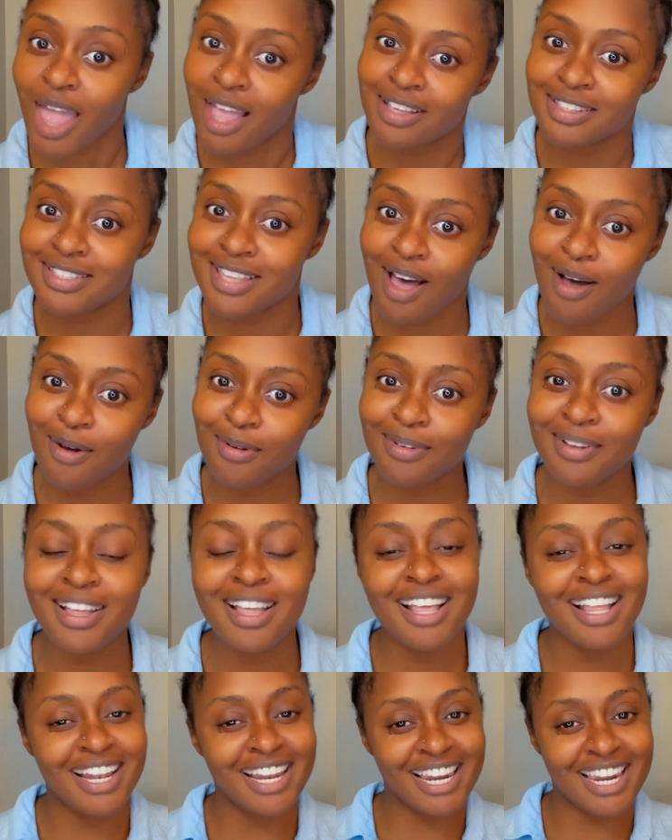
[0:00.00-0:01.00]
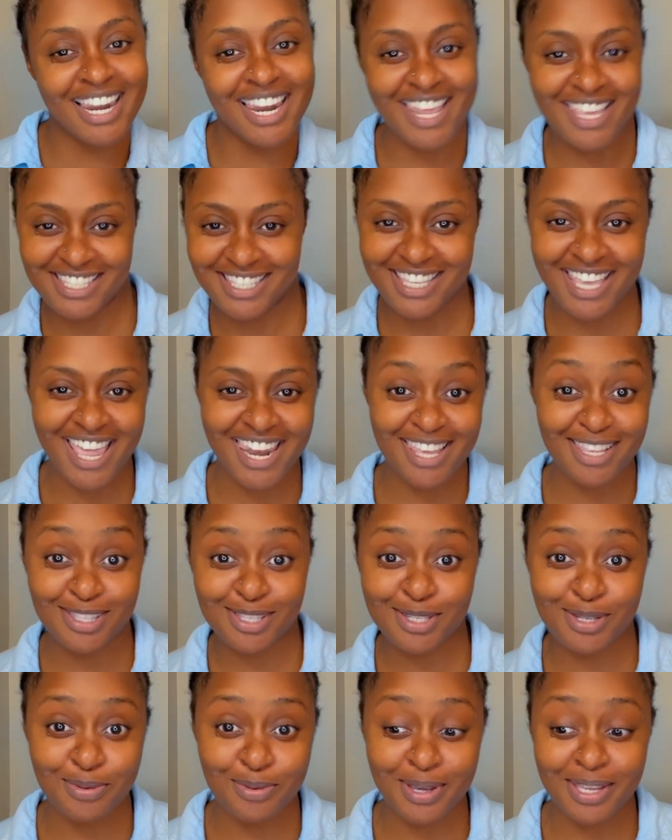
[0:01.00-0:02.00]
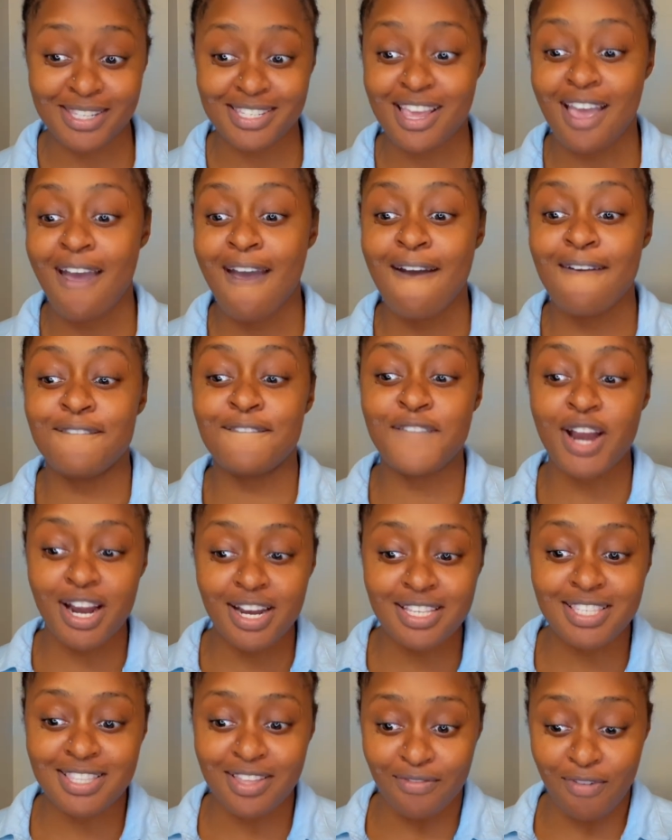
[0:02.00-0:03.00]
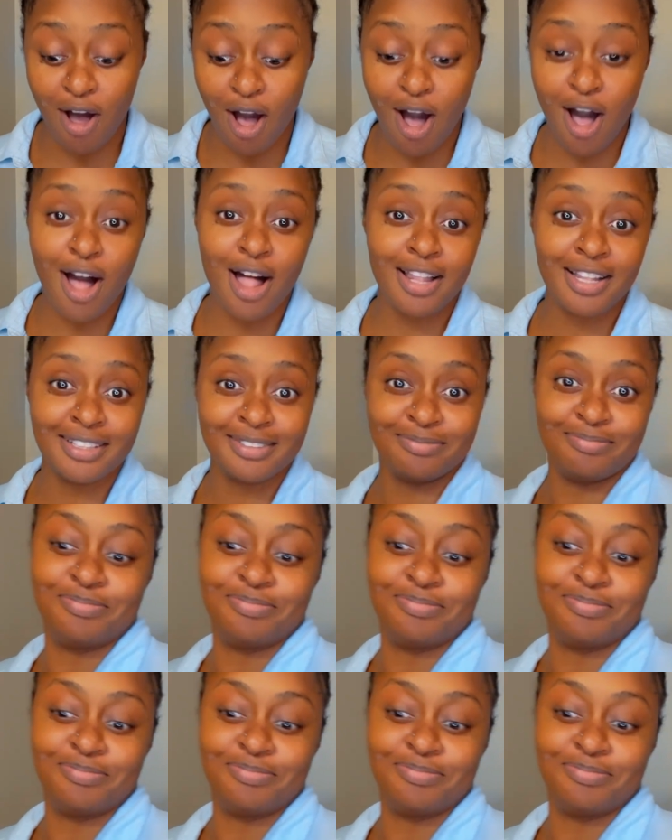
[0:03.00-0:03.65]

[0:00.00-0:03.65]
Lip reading: So let's get into it. First of all,